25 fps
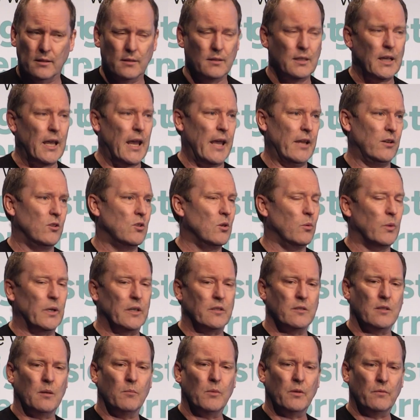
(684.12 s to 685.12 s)
at doing
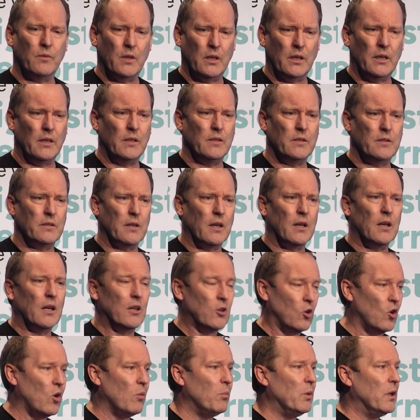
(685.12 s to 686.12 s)
some of these
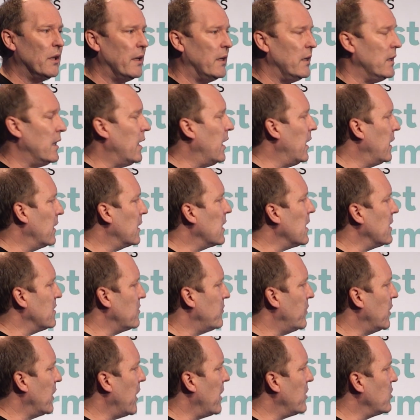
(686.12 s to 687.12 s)
anomaly and
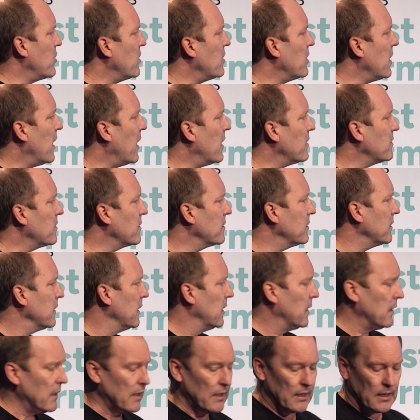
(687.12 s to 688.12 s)
classification tasks.
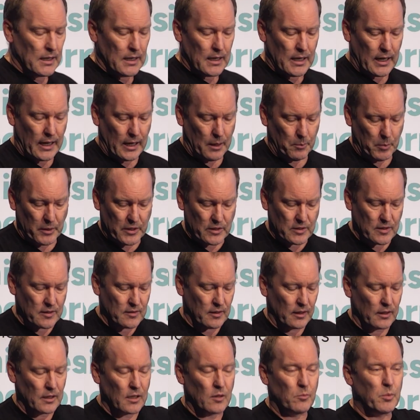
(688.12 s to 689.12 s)
But this is
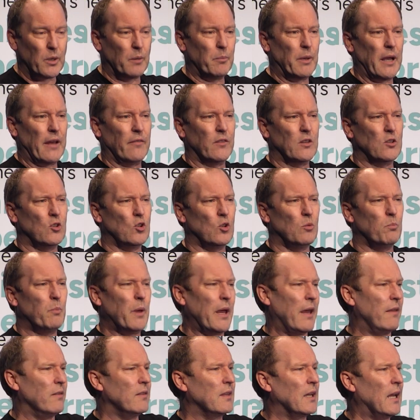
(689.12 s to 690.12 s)
a little bit about the new
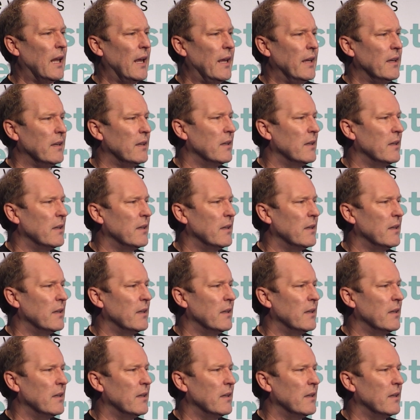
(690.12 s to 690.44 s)
Panther Lake